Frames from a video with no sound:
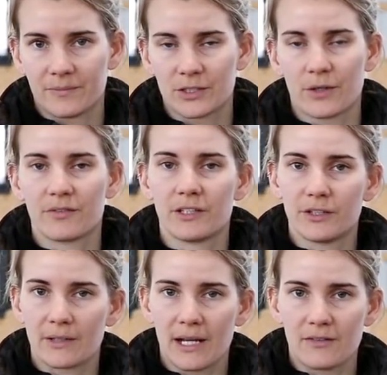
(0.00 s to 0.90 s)
So if they
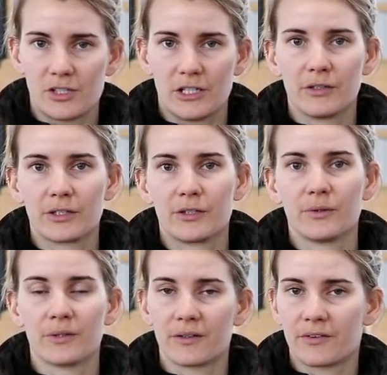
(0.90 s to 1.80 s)
don't have shelter,
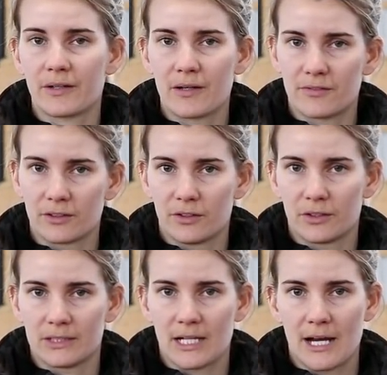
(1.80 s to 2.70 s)
or if they're out for a
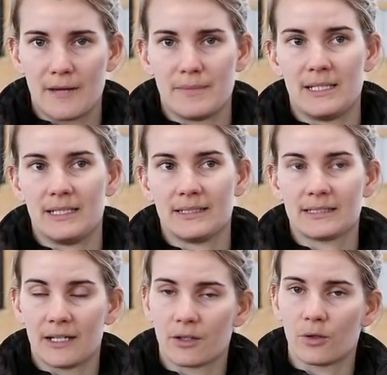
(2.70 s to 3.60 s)
long time in,
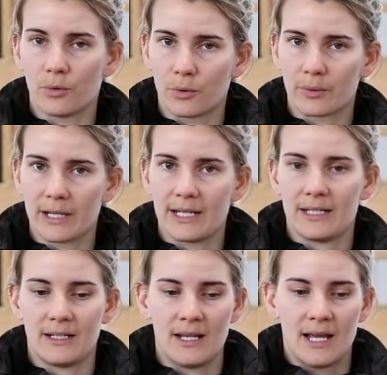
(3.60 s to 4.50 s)
say, a cold
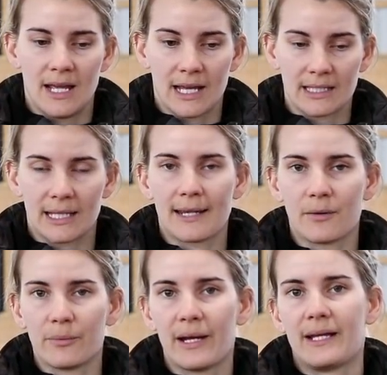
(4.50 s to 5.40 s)
rain and they
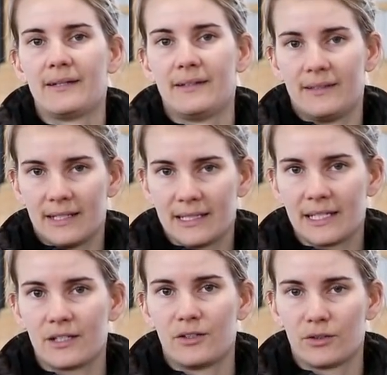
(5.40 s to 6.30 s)
get wet, then
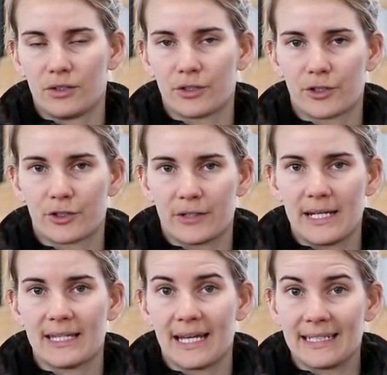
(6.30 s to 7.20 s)
they can no longer
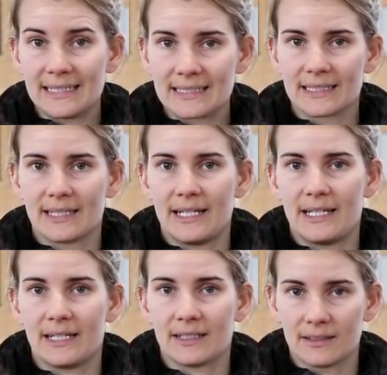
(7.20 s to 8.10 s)
create that
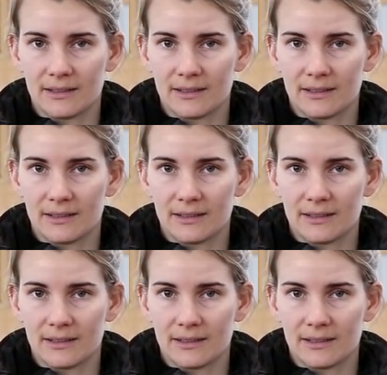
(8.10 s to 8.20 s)
insulating